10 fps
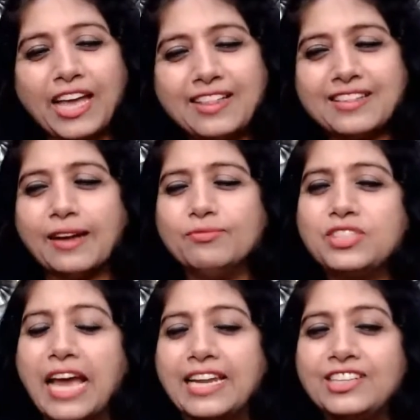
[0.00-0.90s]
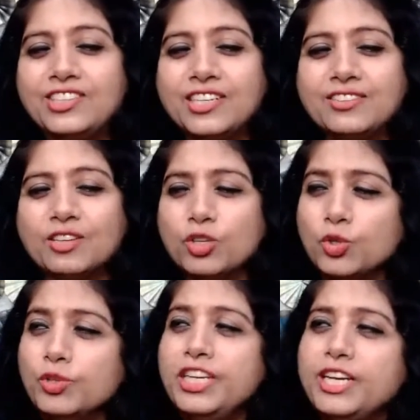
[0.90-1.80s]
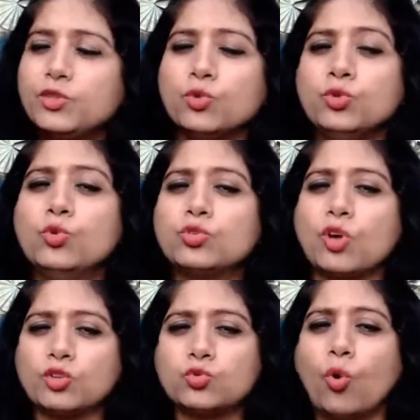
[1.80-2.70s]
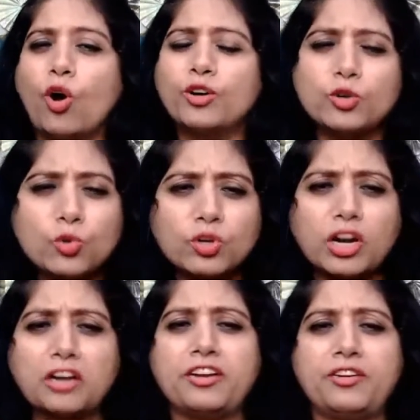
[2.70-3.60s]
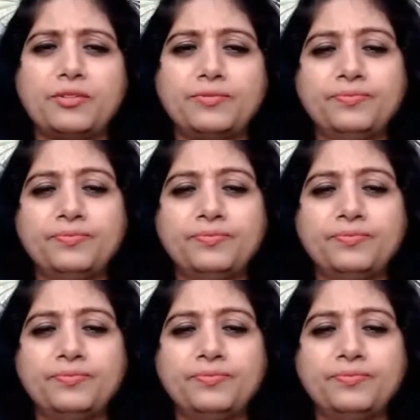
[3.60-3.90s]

In some challenges, you need to use a sword to cut it.